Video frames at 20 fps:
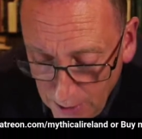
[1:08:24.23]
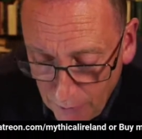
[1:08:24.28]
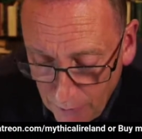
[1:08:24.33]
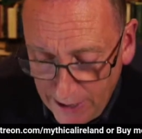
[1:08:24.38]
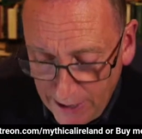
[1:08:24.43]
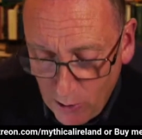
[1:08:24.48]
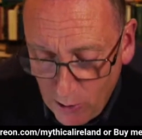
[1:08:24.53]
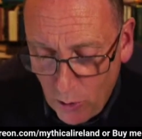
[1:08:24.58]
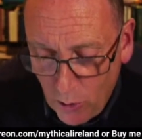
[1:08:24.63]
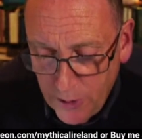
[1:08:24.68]
The
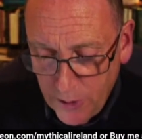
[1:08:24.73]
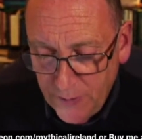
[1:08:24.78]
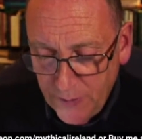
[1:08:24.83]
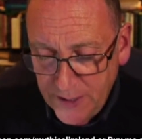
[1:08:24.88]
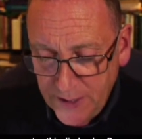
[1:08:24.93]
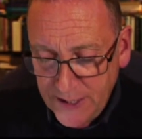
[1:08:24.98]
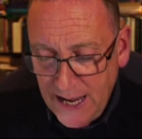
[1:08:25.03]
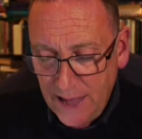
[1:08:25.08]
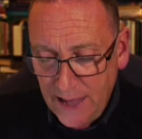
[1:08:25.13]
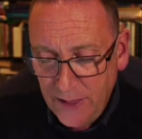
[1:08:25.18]
record of
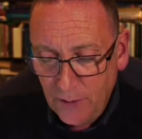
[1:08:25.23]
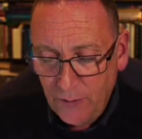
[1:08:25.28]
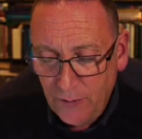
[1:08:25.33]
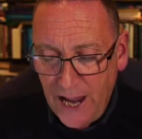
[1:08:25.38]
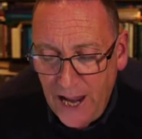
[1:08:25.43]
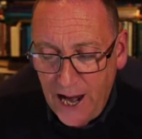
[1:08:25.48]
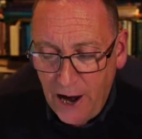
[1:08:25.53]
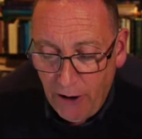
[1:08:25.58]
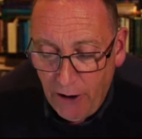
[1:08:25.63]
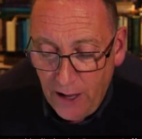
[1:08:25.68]
the death of
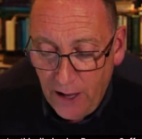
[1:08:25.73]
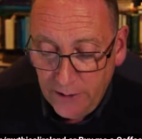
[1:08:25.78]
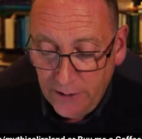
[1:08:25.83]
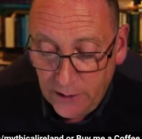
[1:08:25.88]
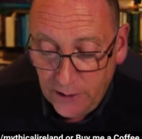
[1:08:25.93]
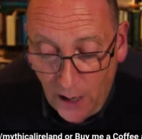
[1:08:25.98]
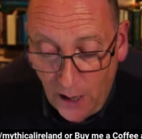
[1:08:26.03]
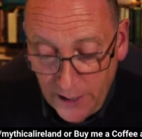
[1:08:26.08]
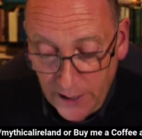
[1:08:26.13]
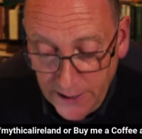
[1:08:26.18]
Lera,
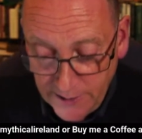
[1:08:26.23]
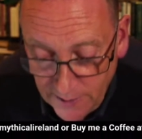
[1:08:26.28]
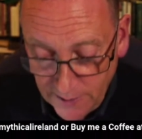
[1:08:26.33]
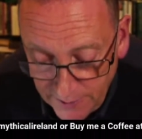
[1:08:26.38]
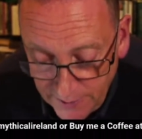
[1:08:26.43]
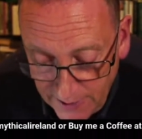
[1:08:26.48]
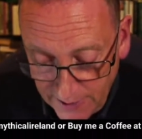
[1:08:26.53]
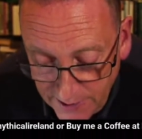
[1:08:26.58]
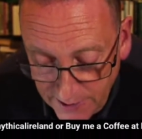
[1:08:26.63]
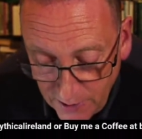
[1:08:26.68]
Dathi's
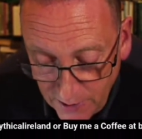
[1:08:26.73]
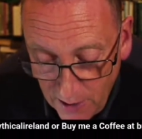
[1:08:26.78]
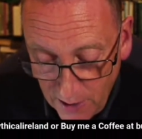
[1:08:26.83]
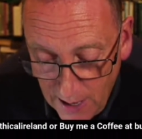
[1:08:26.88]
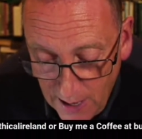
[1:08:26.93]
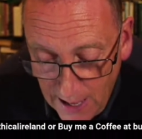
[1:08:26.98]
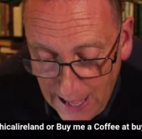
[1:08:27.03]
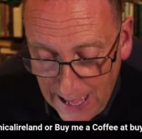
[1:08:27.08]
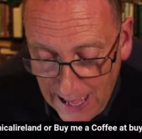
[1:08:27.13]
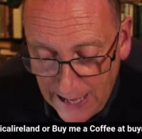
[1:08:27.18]
successor,
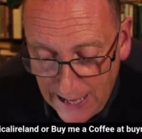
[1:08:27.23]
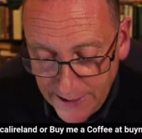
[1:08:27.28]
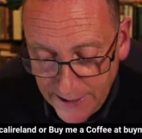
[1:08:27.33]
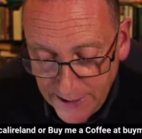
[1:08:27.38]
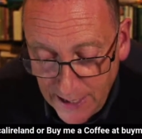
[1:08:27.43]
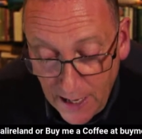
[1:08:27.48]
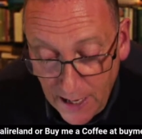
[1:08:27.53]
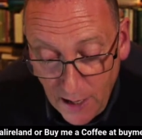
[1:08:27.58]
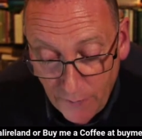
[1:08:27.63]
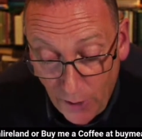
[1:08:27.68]

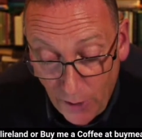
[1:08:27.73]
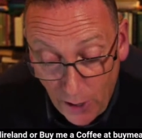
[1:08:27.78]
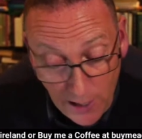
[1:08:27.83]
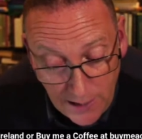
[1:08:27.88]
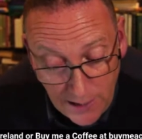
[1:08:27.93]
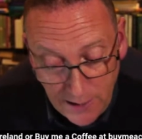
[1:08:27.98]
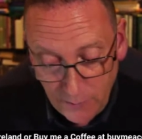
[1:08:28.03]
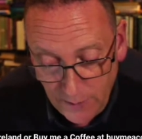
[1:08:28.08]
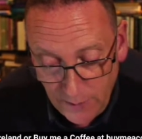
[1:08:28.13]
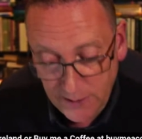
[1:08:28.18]
and King of
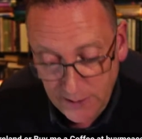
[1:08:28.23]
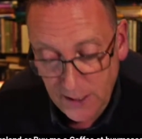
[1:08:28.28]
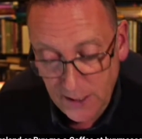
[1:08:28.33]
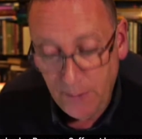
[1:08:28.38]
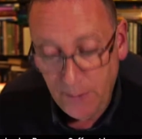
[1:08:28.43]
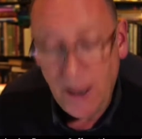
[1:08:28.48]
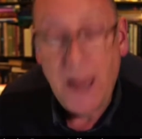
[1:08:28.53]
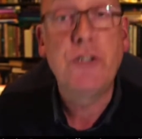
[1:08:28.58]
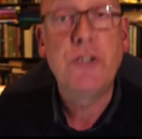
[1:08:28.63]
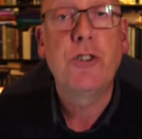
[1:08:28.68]
Ireland when
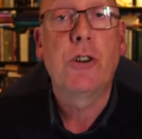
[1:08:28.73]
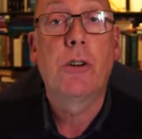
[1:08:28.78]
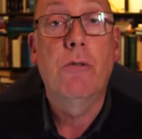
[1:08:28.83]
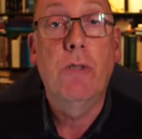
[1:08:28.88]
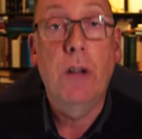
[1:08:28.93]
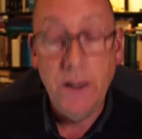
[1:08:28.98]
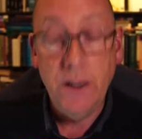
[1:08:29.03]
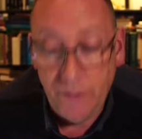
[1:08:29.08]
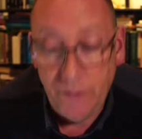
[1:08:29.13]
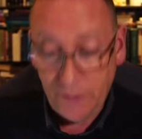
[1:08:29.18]
St. Patrick
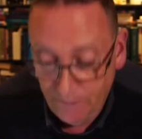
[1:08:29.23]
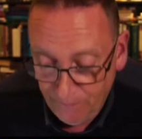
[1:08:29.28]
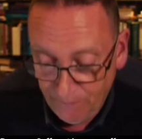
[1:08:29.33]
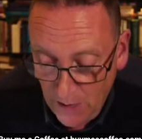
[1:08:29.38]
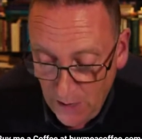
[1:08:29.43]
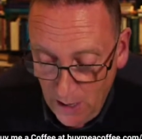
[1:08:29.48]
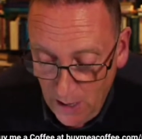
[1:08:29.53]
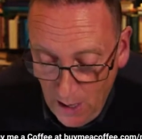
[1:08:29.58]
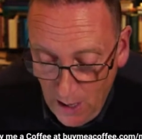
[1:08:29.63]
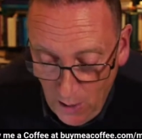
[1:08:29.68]
arrived,
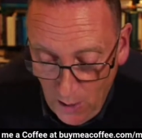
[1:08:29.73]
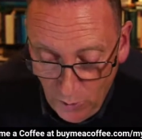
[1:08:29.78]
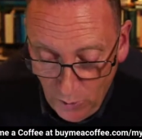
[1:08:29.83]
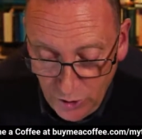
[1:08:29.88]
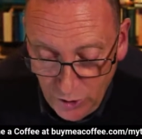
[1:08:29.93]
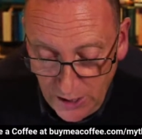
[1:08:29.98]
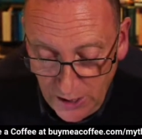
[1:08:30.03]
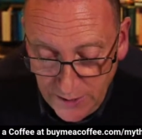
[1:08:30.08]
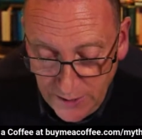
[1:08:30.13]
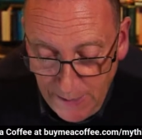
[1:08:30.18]

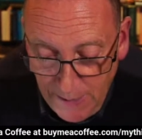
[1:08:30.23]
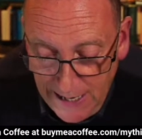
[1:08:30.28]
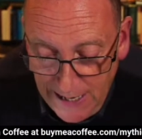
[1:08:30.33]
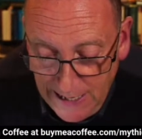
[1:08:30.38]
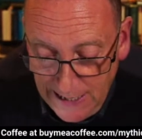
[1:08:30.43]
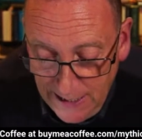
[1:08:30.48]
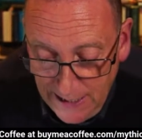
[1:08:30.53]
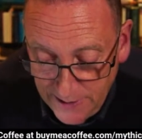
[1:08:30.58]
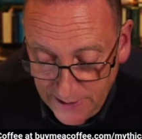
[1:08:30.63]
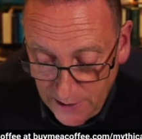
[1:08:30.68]
which is
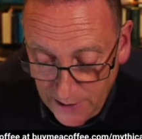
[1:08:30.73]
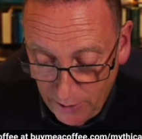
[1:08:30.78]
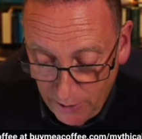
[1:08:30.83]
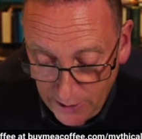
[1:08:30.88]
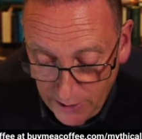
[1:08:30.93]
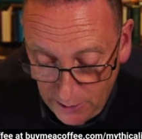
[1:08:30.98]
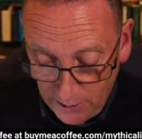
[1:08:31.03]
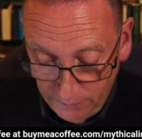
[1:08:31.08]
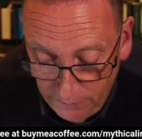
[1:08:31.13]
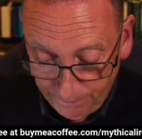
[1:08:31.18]
mainly
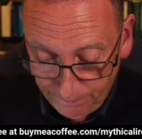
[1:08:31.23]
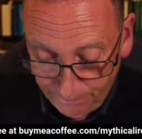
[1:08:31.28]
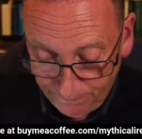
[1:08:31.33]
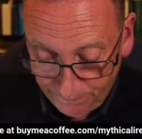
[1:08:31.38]
historical,